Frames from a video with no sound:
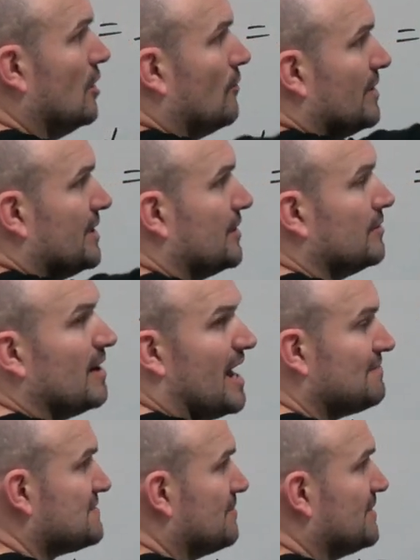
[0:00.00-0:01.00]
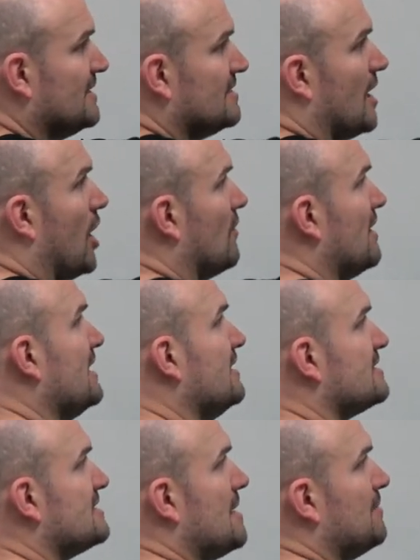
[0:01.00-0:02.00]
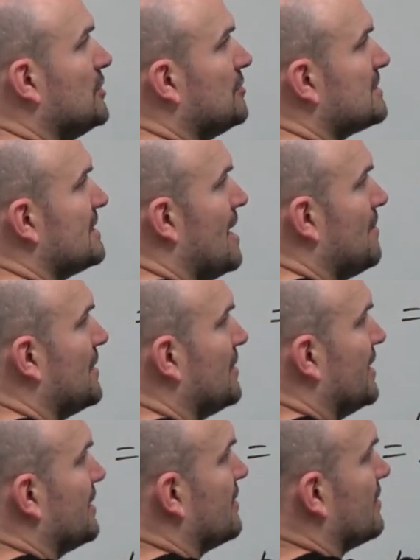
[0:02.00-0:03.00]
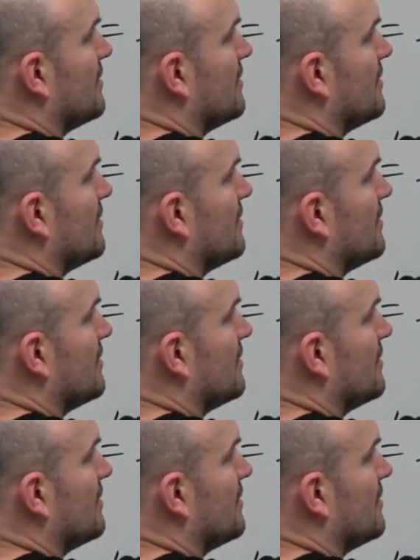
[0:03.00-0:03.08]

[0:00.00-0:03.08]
when you have something already the same in numerator denominator, like